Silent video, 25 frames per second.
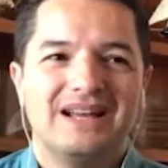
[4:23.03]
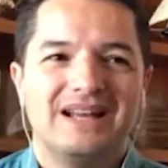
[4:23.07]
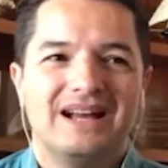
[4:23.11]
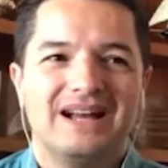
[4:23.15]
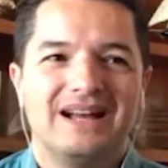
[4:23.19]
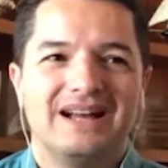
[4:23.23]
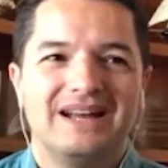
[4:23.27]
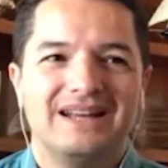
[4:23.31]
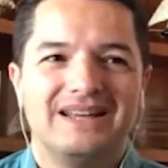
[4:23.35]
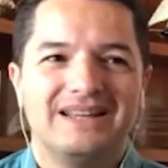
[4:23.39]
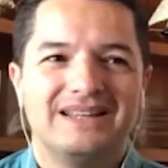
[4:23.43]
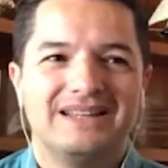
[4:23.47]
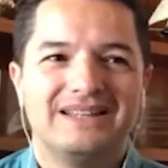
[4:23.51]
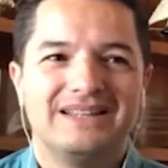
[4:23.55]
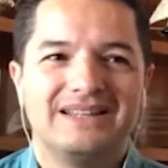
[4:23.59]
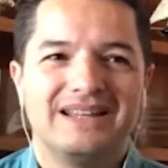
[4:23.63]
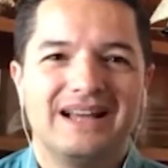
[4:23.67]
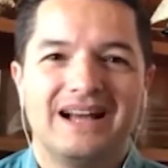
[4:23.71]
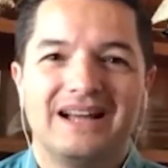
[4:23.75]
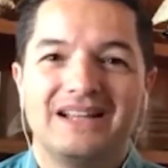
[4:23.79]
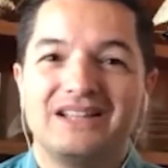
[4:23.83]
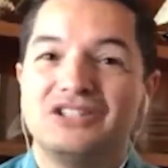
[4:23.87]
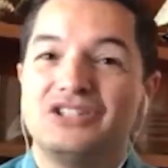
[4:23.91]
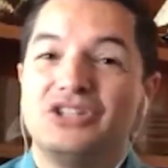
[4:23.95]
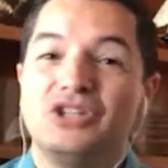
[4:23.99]
And,
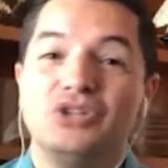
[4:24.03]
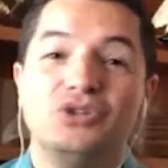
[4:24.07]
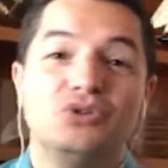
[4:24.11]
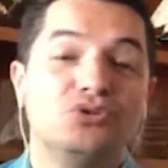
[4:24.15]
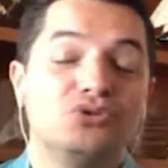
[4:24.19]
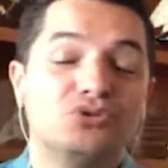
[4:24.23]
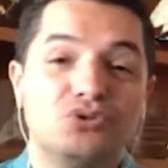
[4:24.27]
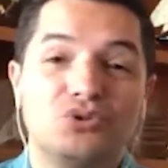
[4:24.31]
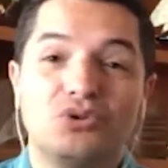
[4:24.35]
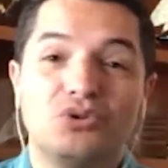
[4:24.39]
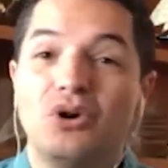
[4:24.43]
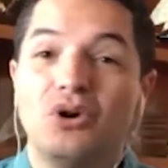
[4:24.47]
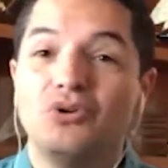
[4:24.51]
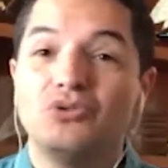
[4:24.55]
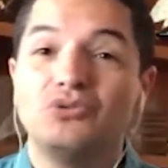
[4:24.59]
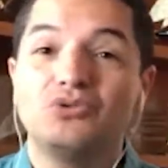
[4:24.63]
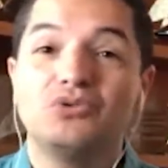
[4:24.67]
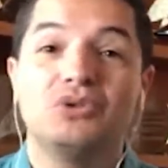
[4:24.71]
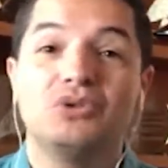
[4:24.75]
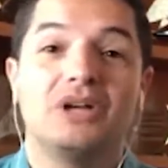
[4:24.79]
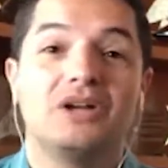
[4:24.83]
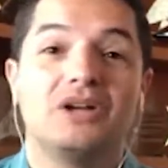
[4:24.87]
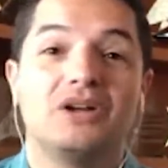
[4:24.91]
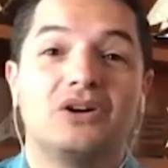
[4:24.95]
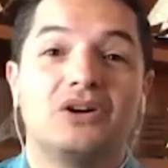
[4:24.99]
and she used to go
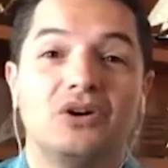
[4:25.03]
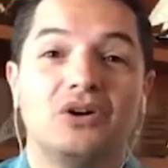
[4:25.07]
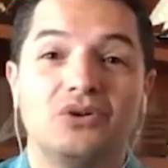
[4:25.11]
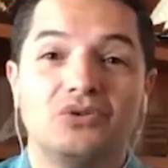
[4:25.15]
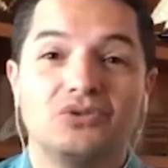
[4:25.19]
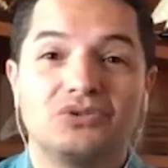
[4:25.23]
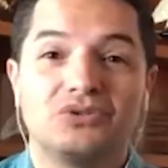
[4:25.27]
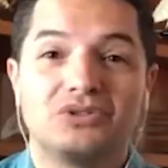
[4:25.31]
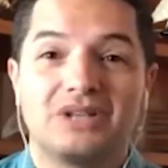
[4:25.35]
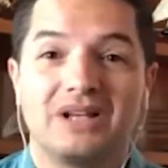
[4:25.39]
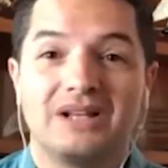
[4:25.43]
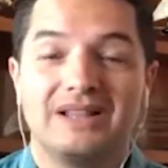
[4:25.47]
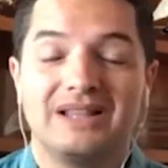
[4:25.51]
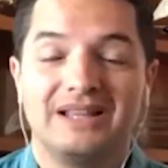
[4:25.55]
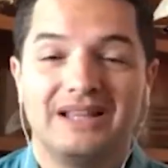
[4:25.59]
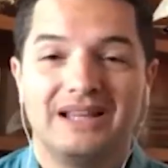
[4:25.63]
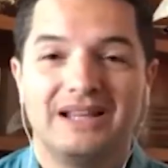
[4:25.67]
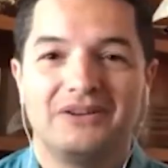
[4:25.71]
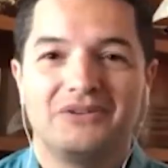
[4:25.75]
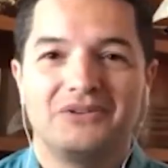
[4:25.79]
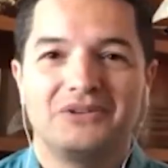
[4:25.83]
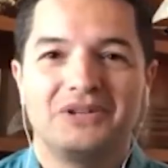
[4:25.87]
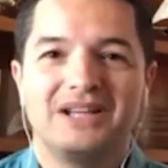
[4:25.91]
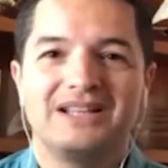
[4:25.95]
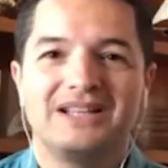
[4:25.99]
to the coastal
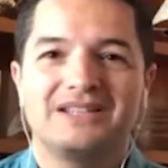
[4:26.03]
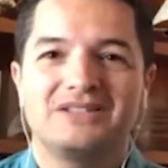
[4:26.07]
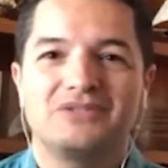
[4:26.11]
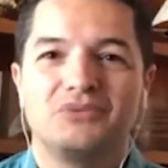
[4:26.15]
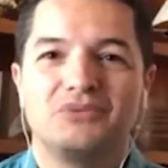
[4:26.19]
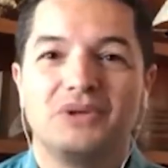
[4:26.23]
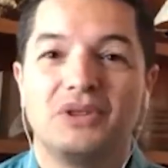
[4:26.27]
areas